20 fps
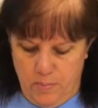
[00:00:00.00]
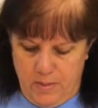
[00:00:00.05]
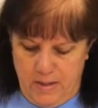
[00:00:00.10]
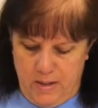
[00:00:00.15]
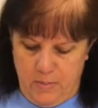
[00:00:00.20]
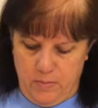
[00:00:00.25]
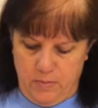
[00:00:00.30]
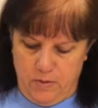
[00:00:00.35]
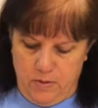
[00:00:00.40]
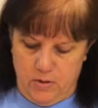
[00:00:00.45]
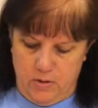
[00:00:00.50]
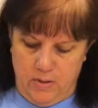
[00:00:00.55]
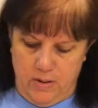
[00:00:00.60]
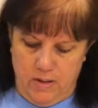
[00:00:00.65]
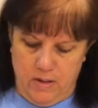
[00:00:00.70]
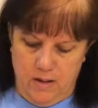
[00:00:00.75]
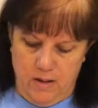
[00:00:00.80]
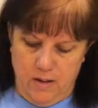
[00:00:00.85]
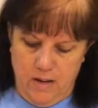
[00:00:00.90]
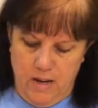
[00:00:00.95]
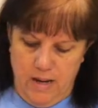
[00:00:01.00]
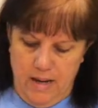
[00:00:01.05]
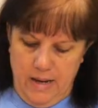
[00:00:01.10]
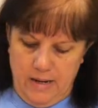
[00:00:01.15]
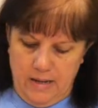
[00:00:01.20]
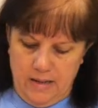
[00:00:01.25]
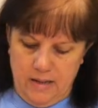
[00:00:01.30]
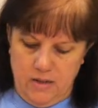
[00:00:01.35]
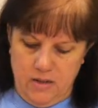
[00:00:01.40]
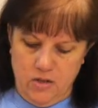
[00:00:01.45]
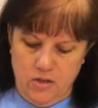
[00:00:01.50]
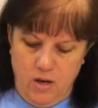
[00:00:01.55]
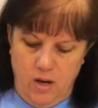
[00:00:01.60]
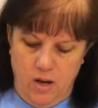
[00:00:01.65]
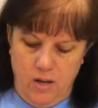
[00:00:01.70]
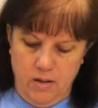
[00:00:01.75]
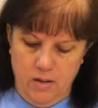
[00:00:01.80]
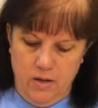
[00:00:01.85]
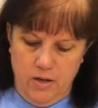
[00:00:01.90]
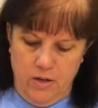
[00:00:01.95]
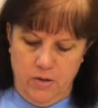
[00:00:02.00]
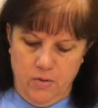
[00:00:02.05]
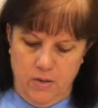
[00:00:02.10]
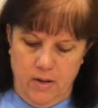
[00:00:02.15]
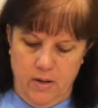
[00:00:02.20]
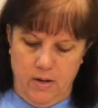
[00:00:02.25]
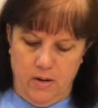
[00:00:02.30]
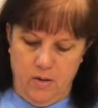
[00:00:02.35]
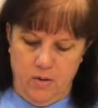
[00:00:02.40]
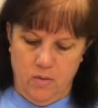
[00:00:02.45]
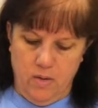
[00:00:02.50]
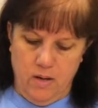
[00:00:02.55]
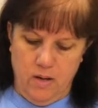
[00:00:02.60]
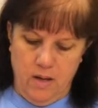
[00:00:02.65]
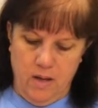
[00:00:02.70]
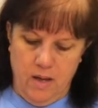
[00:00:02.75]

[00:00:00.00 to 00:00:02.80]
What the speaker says: people doing it, because the taller you go,